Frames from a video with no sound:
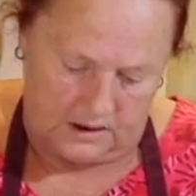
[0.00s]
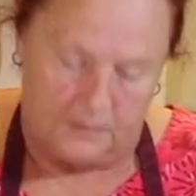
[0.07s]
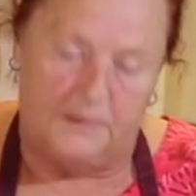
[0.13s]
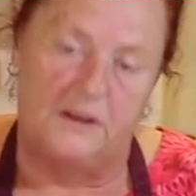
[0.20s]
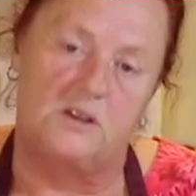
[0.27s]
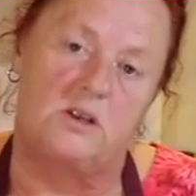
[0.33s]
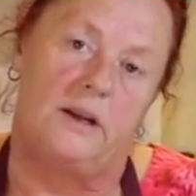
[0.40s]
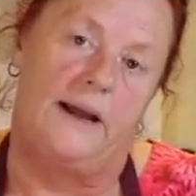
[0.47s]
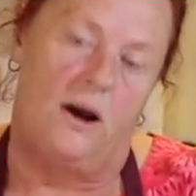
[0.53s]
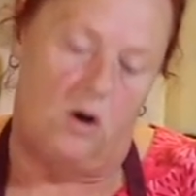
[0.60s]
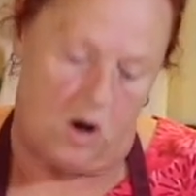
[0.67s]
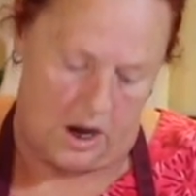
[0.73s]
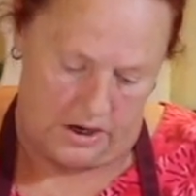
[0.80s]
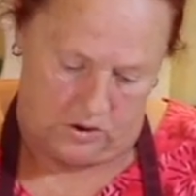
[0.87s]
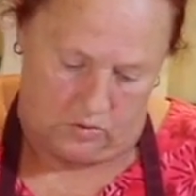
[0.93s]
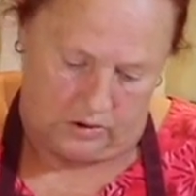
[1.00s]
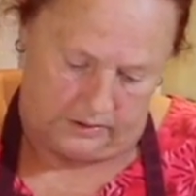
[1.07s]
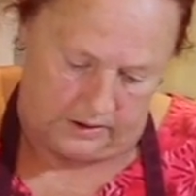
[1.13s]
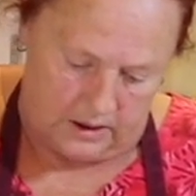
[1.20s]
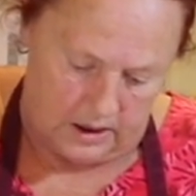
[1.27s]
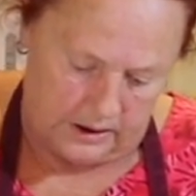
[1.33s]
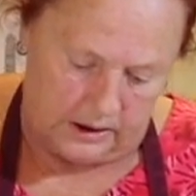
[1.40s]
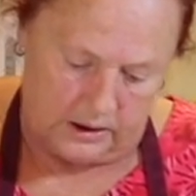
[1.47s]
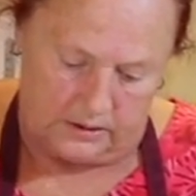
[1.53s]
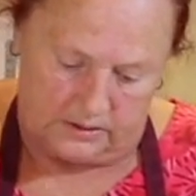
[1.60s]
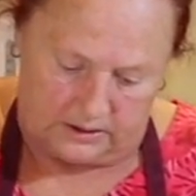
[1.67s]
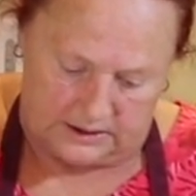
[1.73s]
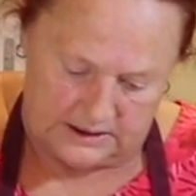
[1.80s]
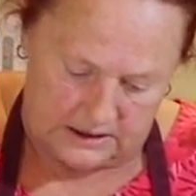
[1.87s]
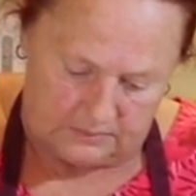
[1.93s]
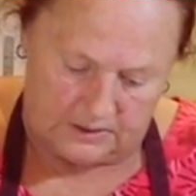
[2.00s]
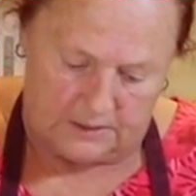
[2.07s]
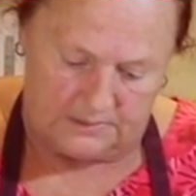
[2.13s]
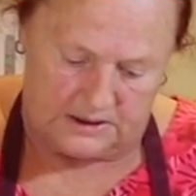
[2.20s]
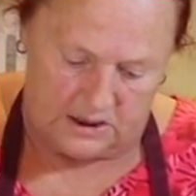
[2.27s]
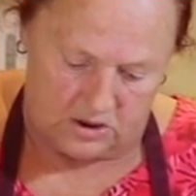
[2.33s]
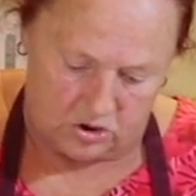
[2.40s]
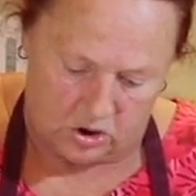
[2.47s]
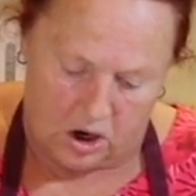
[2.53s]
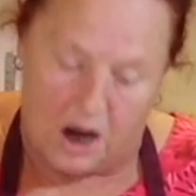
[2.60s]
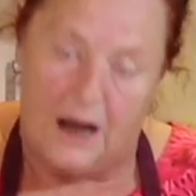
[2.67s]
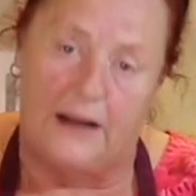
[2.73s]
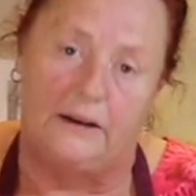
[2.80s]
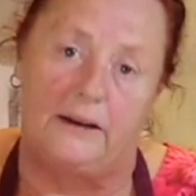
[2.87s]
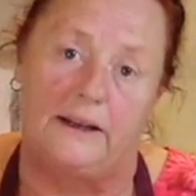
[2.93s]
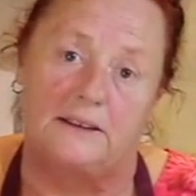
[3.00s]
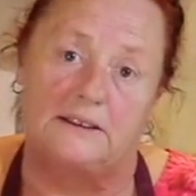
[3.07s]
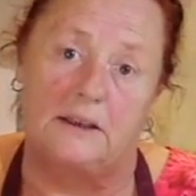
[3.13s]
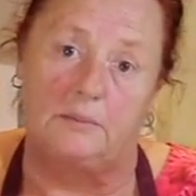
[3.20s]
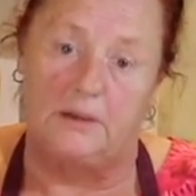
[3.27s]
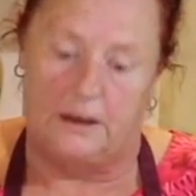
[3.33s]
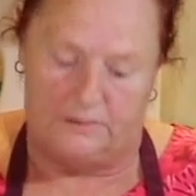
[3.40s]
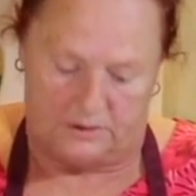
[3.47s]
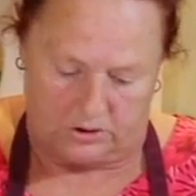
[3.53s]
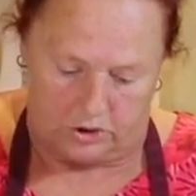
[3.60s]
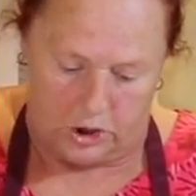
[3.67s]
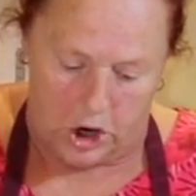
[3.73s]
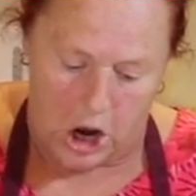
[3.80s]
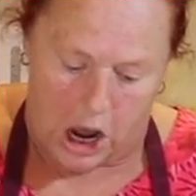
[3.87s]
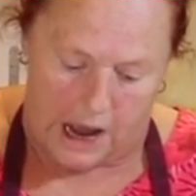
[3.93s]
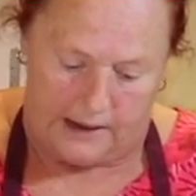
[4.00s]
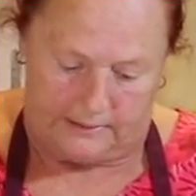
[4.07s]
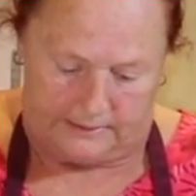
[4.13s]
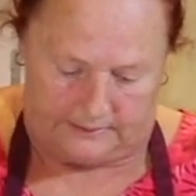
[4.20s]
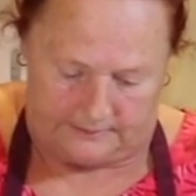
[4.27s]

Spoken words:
Depends on how hot you want the onion, because sometimes these are hot and sometimes they're not.